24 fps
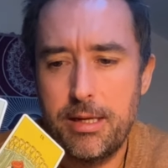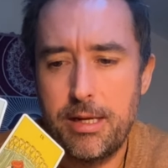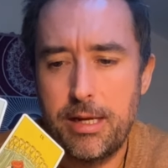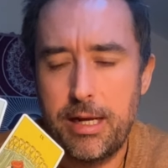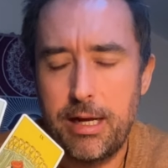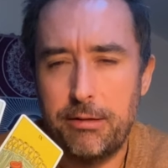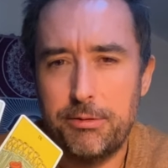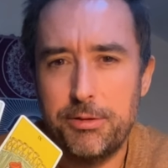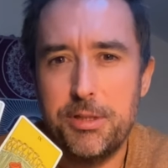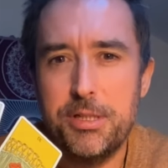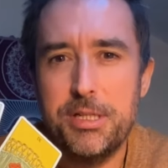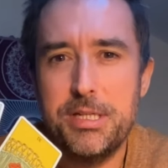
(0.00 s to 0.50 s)

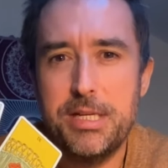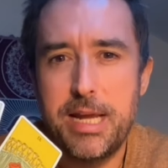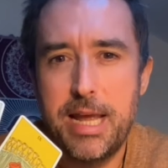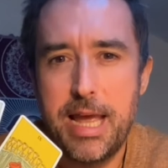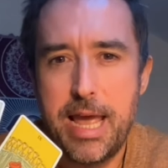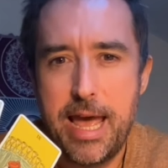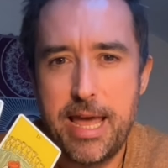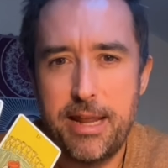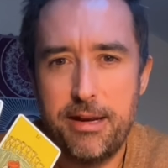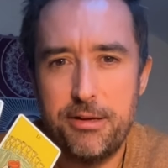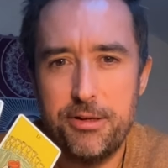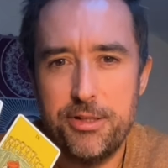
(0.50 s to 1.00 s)
I'll just say
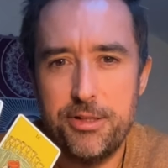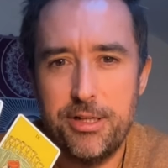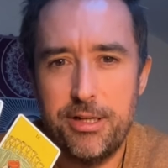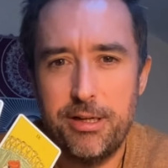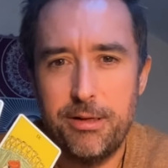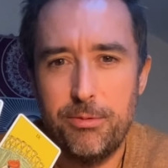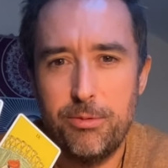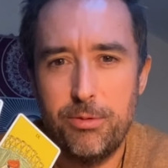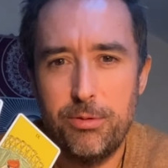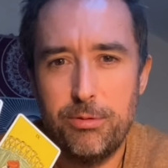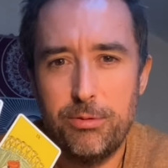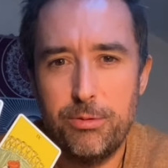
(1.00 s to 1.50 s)
energy,
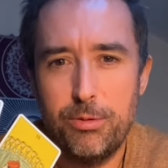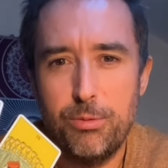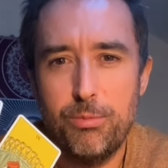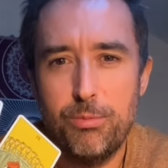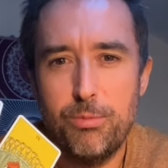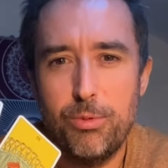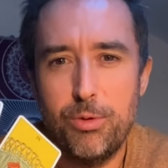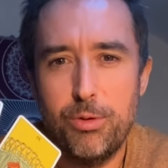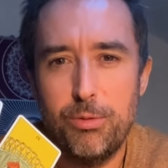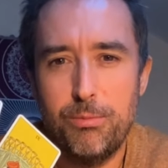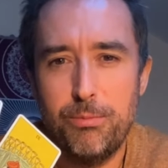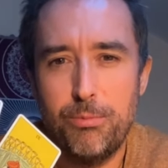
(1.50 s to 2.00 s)

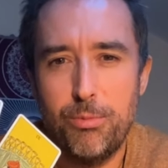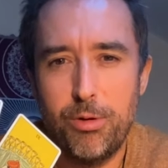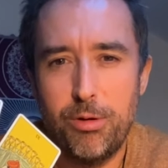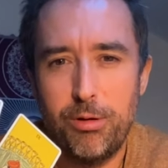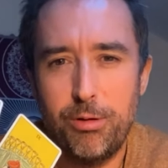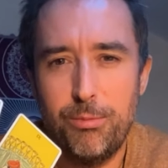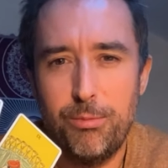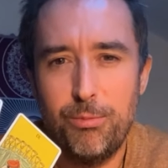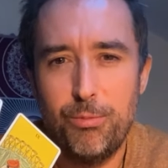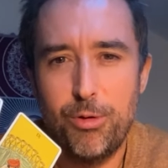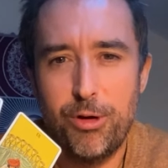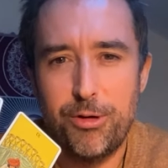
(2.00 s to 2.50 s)

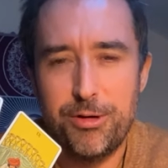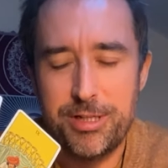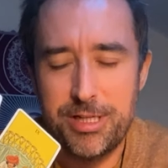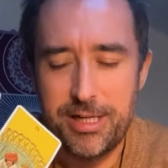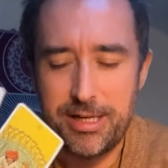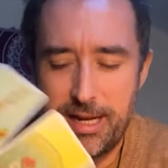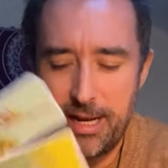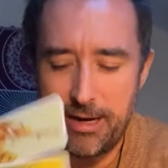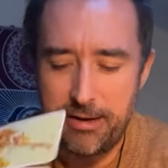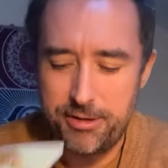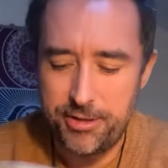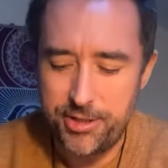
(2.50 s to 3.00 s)
unwanted
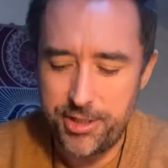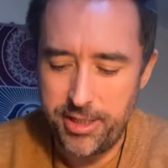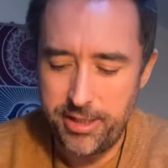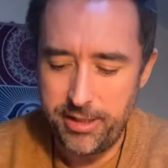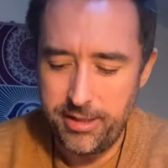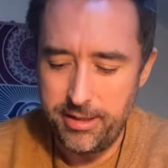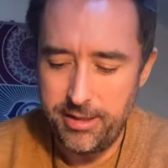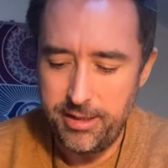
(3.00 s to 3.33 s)
energy.